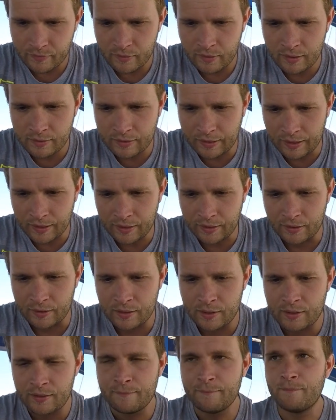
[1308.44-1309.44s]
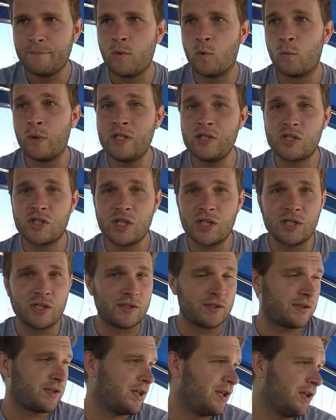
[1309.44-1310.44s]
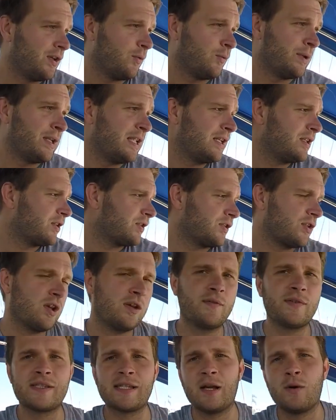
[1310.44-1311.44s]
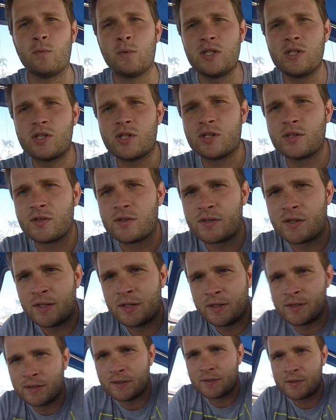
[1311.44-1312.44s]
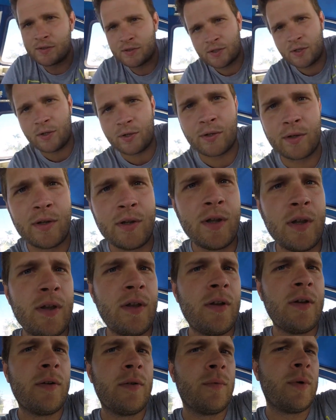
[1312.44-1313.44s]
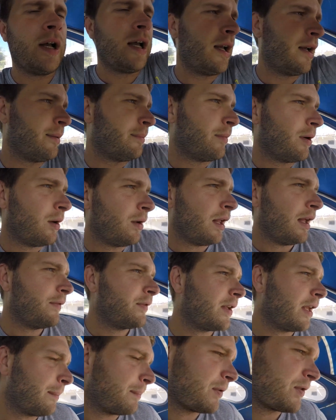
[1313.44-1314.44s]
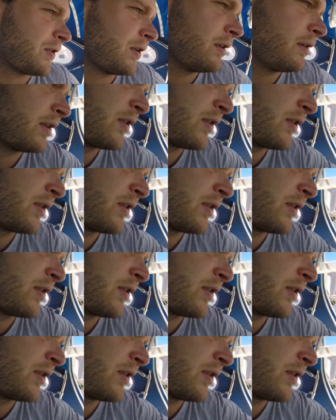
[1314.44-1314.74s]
Okay, winches. We need to service our winches. So I'll have an episode